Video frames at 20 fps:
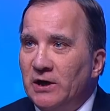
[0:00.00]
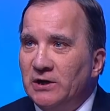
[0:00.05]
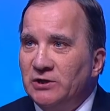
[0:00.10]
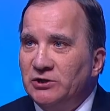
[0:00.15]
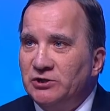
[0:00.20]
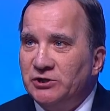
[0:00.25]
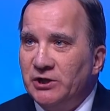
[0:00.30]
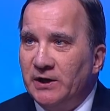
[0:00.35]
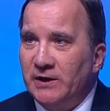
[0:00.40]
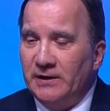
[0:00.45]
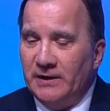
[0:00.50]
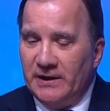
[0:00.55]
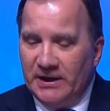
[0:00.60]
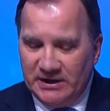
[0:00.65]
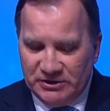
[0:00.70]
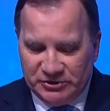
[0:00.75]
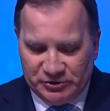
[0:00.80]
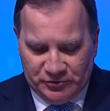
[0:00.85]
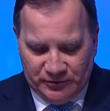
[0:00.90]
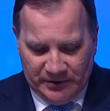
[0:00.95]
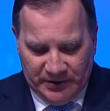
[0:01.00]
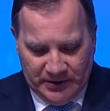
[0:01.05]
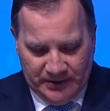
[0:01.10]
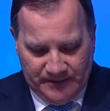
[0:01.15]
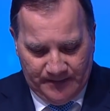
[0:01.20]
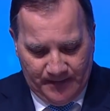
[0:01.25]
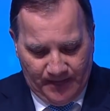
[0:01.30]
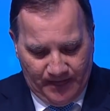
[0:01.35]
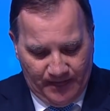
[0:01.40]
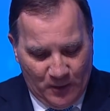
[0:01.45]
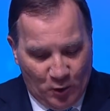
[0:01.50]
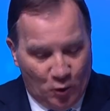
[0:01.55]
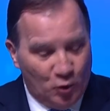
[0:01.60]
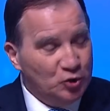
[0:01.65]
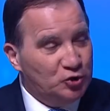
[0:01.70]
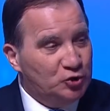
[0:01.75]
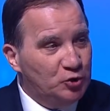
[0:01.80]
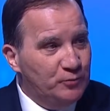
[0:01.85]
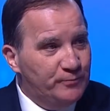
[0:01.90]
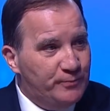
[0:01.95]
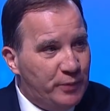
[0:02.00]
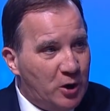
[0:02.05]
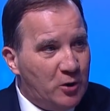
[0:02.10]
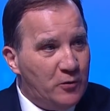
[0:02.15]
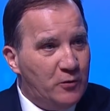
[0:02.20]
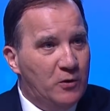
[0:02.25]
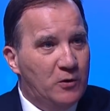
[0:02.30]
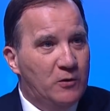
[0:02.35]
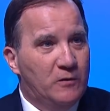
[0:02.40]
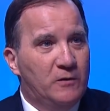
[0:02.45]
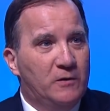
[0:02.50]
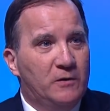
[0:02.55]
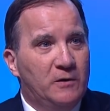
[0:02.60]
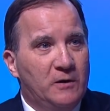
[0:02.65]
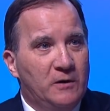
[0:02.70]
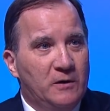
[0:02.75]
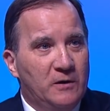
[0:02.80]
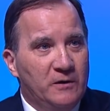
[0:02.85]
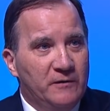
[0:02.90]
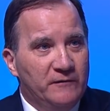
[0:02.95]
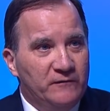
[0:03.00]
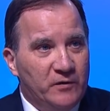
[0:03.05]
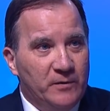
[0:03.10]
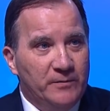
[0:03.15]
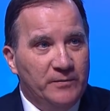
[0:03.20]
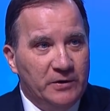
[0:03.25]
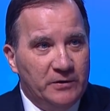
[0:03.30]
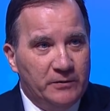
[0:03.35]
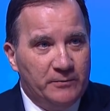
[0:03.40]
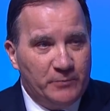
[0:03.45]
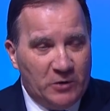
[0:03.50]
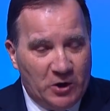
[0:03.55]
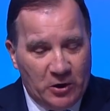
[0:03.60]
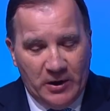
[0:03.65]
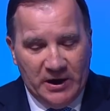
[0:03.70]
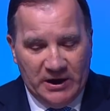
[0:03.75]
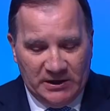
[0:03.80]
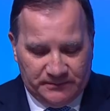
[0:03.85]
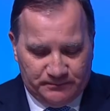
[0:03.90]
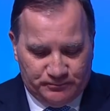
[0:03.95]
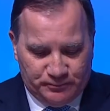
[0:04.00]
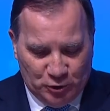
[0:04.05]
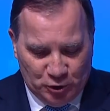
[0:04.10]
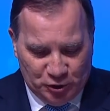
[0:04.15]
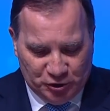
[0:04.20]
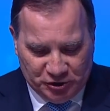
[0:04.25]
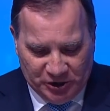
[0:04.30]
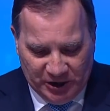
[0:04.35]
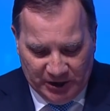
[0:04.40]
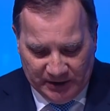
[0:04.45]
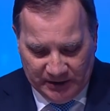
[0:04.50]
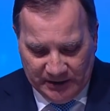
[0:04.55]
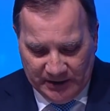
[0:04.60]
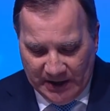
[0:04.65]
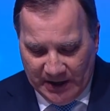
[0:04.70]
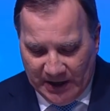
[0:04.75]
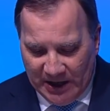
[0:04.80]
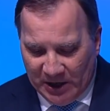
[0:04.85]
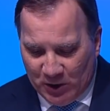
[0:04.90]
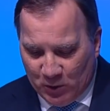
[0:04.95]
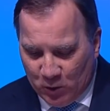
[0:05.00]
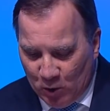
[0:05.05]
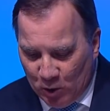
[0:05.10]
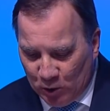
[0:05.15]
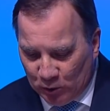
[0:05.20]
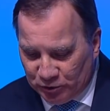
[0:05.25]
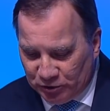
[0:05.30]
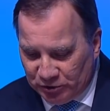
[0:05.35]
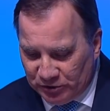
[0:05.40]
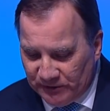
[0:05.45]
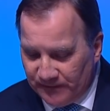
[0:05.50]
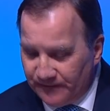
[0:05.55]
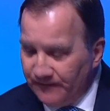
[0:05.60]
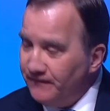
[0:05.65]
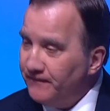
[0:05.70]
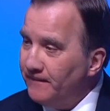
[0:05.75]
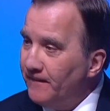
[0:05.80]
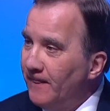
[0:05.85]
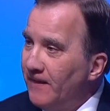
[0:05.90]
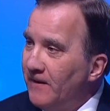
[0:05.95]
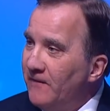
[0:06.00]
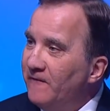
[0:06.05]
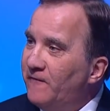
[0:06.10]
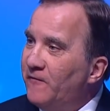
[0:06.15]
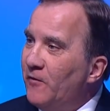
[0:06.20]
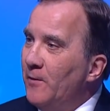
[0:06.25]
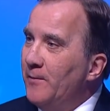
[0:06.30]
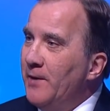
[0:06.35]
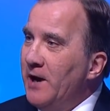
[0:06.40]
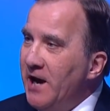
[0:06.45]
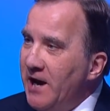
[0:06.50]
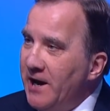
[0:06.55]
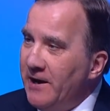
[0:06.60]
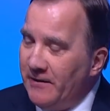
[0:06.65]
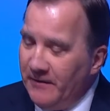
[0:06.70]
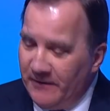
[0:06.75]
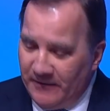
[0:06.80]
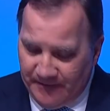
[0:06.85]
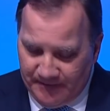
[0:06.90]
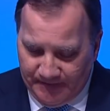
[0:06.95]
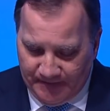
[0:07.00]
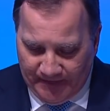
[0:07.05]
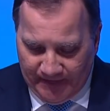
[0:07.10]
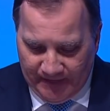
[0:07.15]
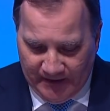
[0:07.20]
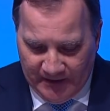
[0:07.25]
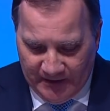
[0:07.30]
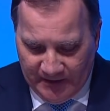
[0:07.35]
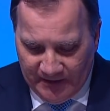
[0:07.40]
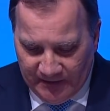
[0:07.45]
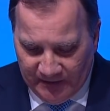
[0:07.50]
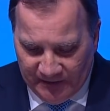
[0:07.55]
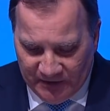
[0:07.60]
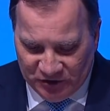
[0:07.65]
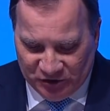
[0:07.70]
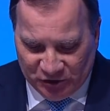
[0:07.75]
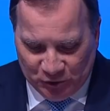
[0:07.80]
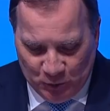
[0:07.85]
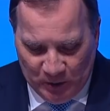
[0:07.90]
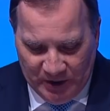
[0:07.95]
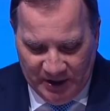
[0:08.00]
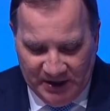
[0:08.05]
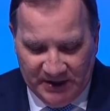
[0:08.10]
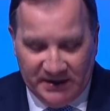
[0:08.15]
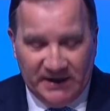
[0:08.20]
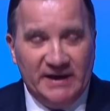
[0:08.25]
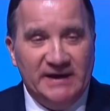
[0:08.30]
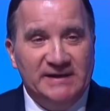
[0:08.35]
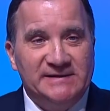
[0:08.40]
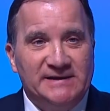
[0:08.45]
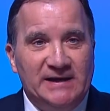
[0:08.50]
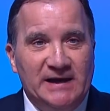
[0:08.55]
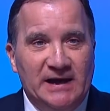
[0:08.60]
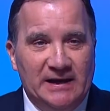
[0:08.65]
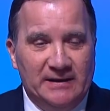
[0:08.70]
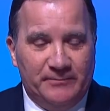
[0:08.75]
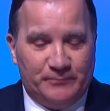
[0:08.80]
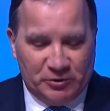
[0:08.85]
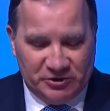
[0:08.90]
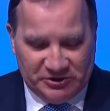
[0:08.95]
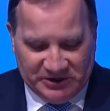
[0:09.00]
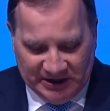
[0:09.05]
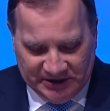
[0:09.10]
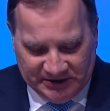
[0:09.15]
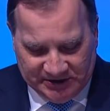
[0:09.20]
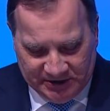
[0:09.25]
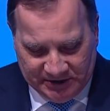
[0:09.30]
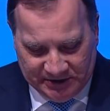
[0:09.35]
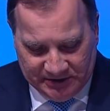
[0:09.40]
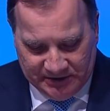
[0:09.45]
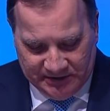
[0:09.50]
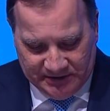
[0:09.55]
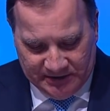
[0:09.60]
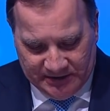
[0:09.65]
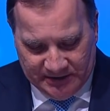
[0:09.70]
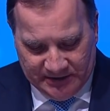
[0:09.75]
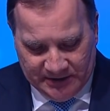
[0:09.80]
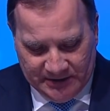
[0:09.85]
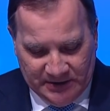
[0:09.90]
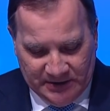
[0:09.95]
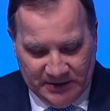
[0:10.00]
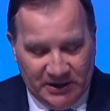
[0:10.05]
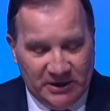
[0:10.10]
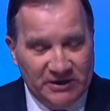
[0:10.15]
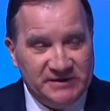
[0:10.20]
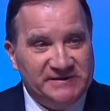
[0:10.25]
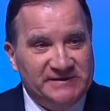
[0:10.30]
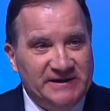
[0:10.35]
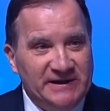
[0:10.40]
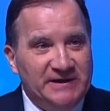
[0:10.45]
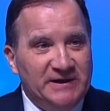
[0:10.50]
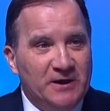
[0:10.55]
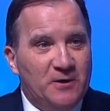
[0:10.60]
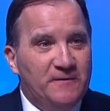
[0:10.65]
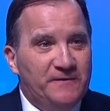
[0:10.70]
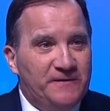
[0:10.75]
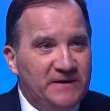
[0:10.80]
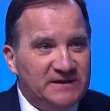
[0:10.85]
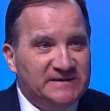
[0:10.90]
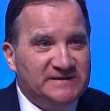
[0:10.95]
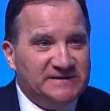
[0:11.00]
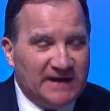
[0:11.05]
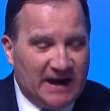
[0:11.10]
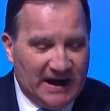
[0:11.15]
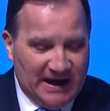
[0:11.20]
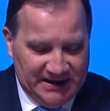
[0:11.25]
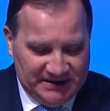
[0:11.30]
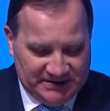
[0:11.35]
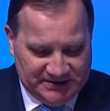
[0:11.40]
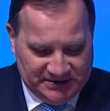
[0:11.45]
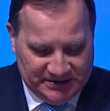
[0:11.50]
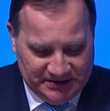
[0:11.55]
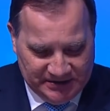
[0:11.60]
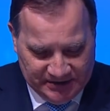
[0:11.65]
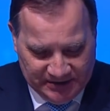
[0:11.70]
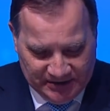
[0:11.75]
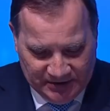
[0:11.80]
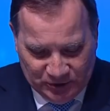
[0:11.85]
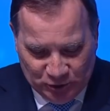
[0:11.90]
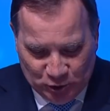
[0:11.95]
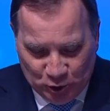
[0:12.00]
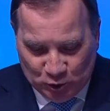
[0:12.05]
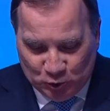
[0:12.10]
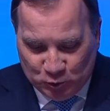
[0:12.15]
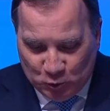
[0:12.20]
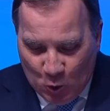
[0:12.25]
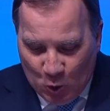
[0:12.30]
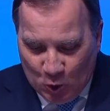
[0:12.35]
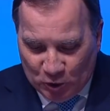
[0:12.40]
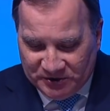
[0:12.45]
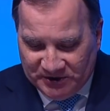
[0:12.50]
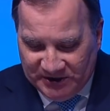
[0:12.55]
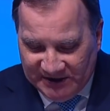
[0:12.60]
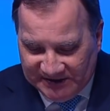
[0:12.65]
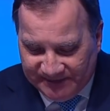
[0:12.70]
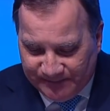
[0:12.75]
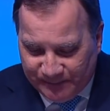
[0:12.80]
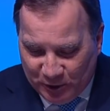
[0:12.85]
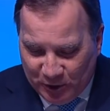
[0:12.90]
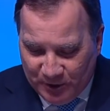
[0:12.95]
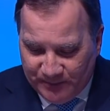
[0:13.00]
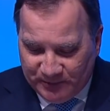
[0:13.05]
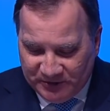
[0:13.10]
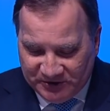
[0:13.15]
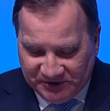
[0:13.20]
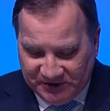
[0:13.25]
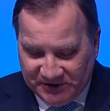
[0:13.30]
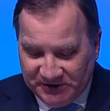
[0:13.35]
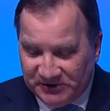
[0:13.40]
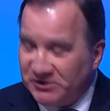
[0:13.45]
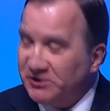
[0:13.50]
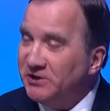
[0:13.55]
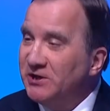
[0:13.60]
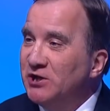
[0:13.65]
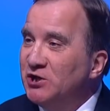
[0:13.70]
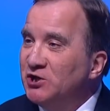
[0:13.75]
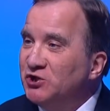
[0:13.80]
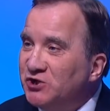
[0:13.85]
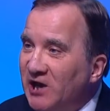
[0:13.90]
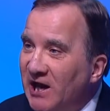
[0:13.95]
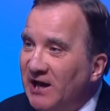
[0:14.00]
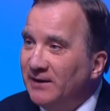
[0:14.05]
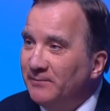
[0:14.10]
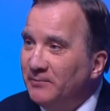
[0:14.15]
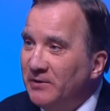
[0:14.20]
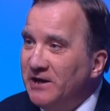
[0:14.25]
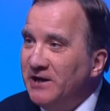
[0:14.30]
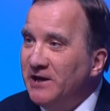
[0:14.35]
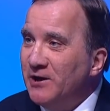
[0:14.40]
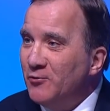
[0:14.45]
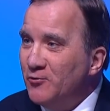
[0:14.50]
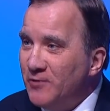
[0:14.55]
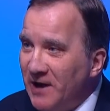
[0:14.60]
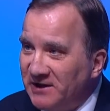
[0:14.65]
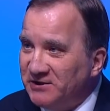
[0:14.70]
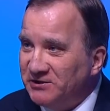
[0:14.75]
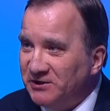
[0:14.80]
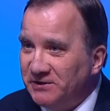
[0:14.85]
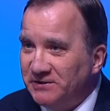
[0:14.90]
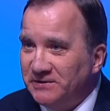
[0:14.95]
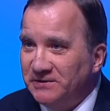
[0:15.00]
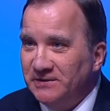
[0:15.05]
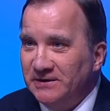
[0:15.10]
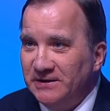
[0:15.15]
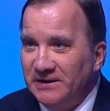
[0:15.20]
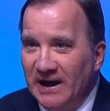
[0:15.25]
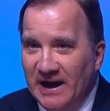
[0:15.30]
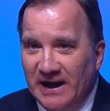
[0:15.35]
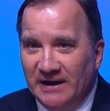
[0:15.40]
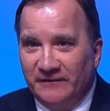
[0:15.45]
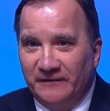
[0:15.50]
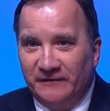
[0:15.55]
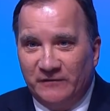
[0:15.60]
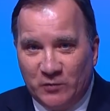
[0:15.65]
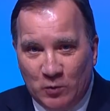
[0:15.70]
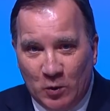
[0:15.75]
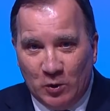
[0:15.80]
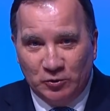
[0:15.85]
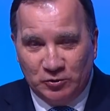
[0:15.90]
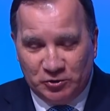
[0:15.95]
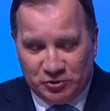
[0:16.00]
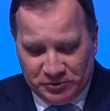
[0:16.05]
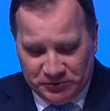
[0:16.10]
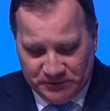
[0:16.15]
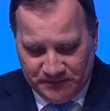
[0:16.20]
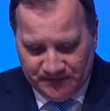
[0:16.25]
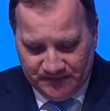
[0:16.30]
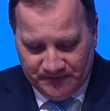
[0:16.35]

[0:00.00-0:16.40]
and shared history. Or to borrow from the great Pushkin, and I quote, "From here, the Swede is ill protected. A city on this site to thwart his purposes shall be erected," end of quote.